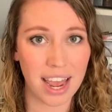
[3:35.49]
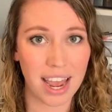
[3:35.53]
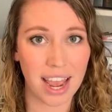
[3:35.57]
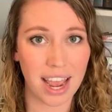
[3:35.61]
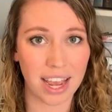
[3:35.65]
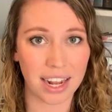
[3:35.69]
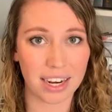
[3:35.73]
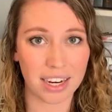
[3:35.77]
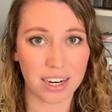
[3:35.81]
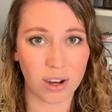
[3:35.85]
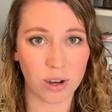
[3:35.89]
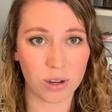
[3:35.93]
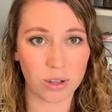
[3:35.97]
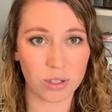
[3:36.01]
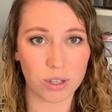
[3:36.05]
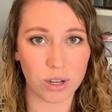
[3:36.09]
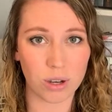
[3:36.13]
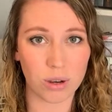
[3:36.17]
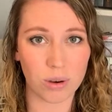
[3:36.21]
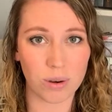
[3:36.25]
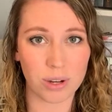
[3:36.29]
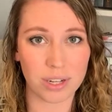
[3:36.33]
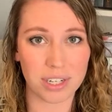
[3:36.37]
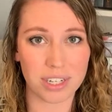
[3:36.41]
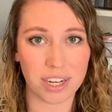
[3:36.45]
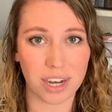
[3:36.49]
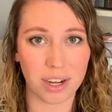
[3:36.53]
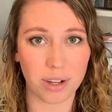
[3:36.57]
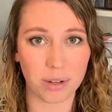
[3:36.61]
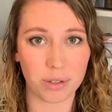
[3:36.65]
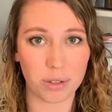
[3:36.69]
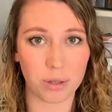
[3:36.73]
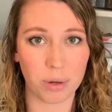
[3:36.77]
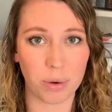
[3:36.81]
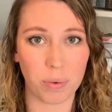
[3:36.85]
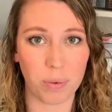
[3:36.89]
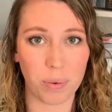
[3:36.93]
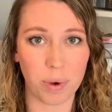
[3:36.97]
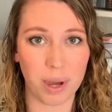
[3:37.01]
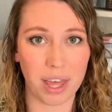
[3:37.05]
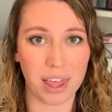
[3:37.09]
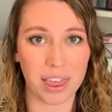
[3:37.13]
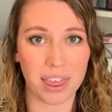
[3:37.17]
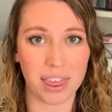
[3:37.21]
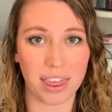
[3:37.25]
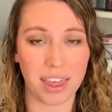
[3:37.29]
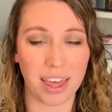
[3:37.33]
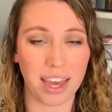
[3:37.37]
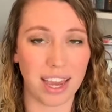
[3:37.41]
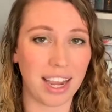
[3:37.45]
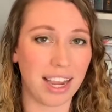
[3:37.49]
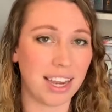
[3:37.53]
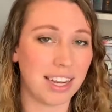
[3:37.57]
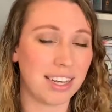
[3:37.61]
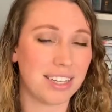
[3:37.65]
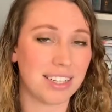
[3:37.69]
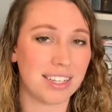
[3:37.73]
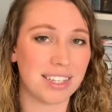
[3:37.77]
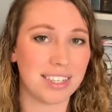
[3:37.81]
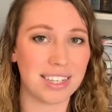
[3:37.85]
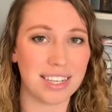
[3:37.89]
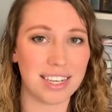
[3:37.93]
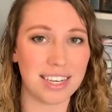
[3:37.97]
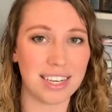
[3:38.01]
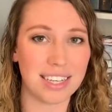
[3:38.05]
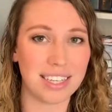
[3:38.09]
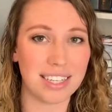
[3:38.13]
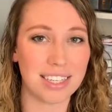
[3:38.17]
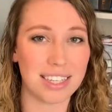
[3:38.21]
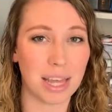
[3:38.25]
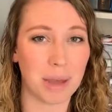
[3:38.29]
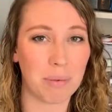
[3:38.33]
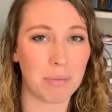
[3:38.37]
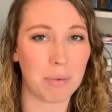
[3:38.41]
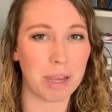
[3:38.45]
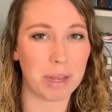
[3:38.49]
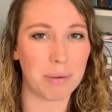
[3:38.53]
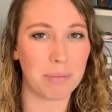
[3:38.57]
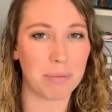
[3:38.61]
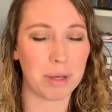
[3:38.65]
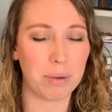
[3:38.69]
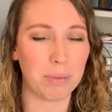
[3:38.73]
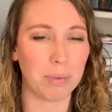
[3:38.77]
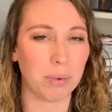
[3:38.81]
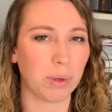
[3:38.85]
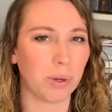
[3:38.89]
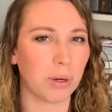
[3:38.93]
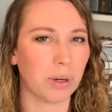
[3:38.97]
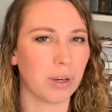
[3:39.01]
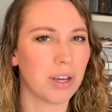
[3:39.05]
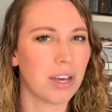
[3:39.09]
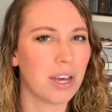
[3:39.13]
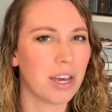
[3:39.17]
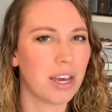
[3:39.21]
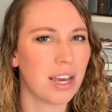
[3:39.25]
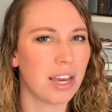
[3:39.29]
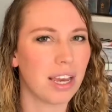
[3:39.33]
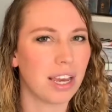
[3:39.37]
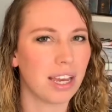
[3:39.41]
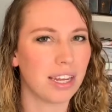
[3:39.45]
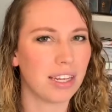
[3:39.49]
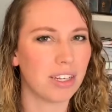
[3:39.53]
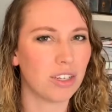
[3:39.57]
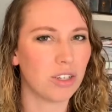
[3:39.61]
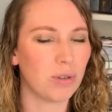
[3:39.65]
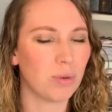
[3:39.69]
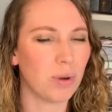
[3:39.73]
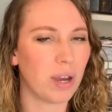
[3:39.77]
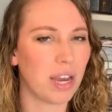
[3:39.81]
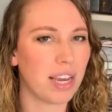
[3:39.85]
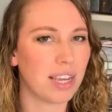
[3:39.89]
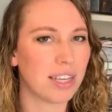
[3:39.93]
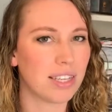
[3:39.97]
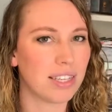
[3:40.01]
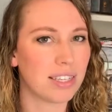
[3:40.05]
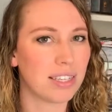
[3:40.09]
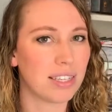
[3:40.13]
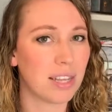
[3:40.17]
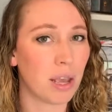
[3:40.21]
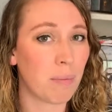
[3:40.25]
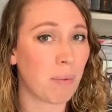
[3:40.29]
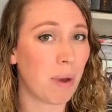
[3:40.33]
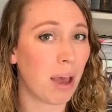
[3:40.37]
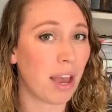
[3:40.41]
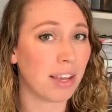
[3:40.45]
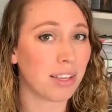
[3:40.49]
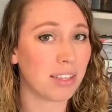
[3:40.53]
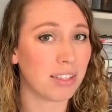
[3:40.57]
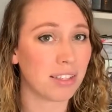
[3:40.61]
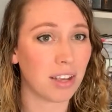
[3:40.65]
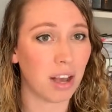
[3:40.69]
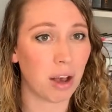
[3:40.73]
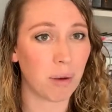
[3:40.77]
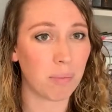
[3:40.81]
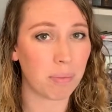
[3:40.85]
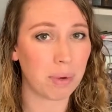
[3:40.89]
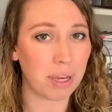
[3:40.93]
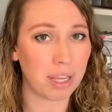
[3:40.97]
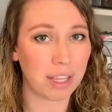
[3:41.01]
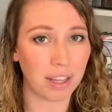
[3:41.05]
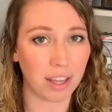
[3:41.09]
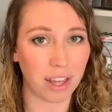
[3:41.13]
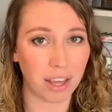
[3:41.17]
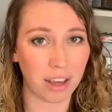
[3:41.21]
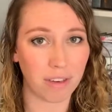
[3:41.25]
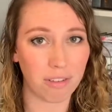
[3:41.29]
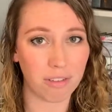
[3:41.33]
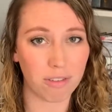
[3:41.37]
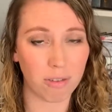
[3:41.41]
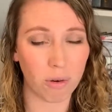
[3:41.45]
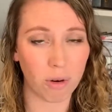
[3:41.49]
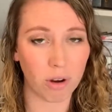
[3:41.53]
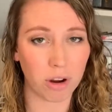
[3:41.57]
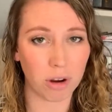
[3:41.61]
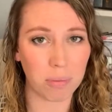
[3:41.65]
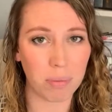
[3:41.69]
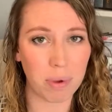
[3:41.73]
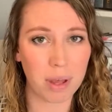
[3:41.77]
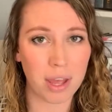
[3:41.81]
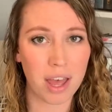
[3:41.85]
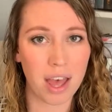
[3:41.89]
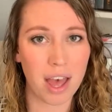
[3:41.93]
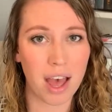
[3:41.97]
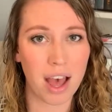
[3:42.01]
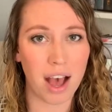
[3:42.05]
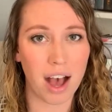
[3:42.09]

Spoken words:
and it also dealt with a disease that made people into a semi-zombie-like form.